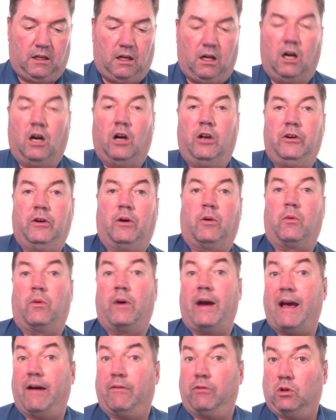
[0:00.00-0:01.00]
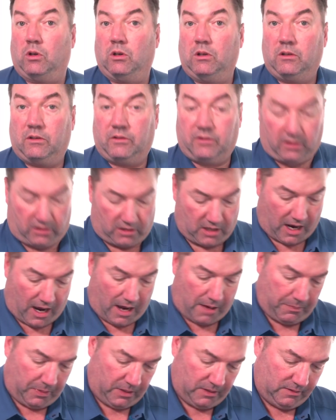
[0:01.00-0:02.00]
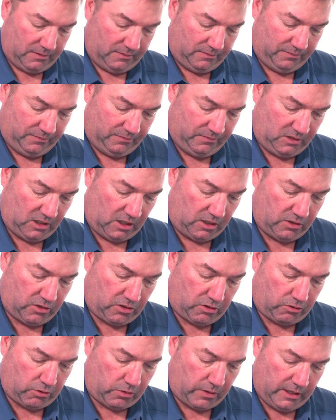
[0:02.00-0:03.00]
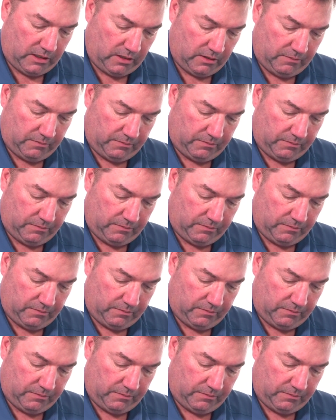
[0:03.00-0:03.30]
unravel the top, unscrew it,